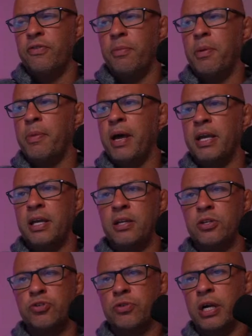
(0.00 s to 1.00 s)
MMA
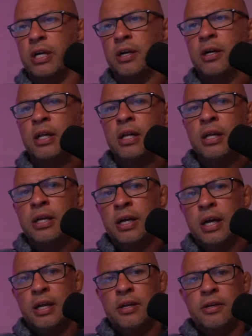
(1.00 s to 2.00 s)
in Australia,
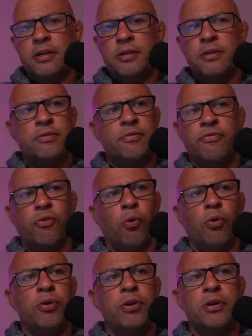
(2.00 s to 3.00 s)
and
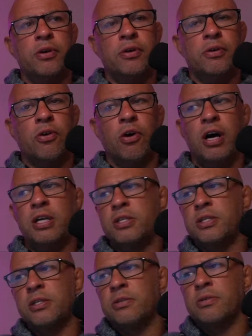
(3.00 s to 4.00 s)
fought
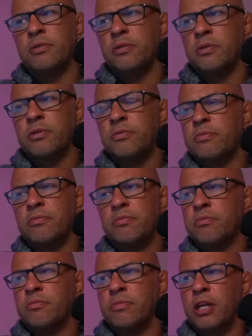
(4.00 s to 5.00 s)
guys.
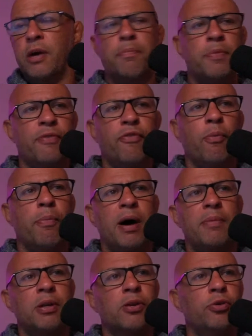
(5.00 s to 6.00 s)
Before
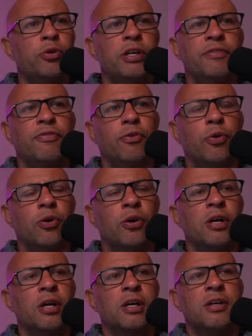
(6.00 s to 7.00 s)
Babalu, he fought
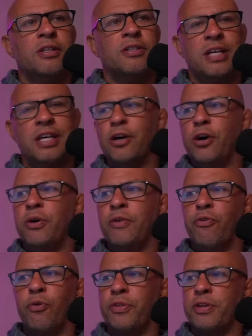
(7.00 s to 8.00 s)
Tito. He
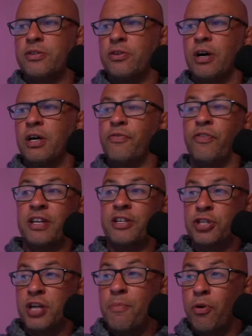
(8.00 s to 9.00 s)
fought these guys. Frank
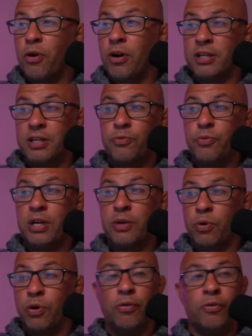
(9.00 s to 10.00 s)
Shamrock. He did really
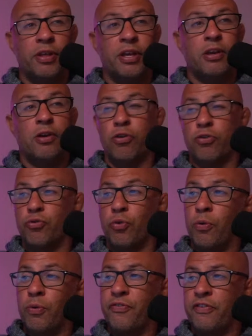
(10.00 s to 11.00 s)
well. I think he got a
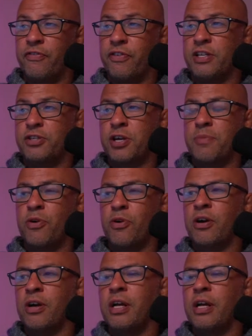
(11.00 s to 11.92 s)
draw with Frank Shamrock.